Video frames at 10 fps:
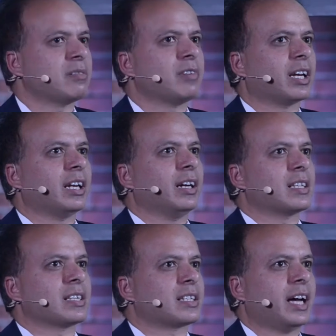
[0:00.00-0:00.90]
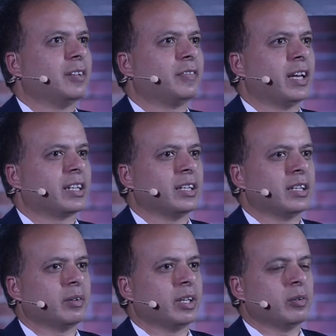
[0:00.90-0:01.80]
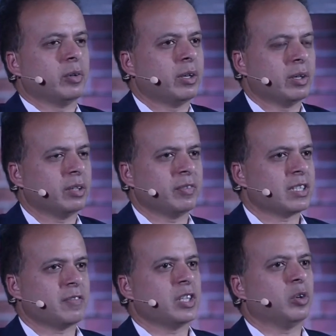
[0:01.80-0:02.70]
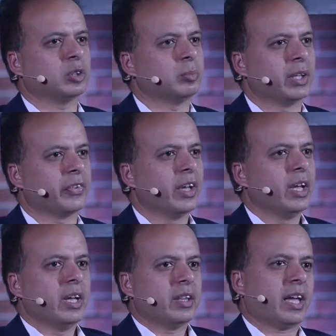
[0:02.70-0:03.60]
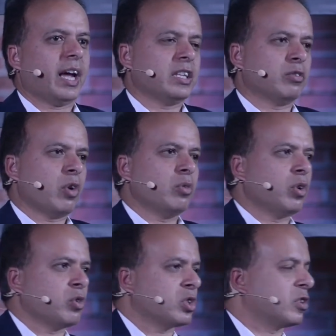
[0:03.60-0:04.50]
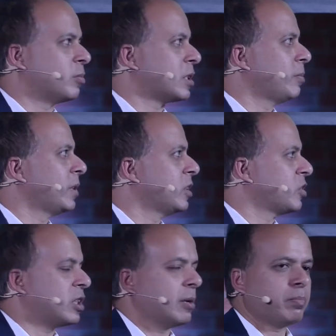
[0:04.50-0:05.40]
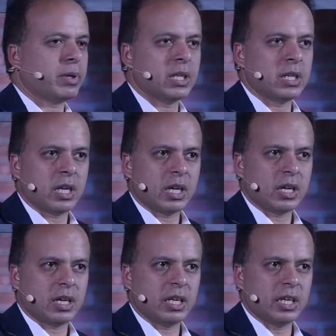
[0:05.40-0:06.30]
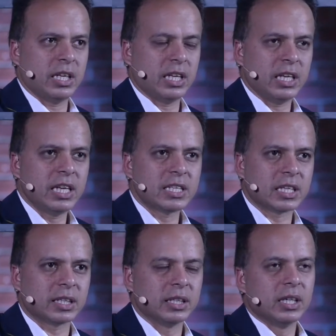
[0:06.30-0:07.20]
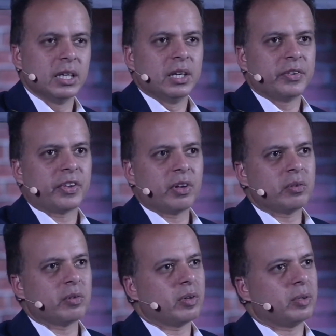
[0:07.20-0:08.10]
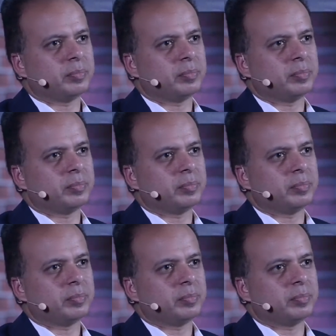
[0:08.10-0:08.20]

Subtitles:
didn't recognize this caliphate vis-a-vis the Ottomans. They had their own notions of Muslim leadership in India. So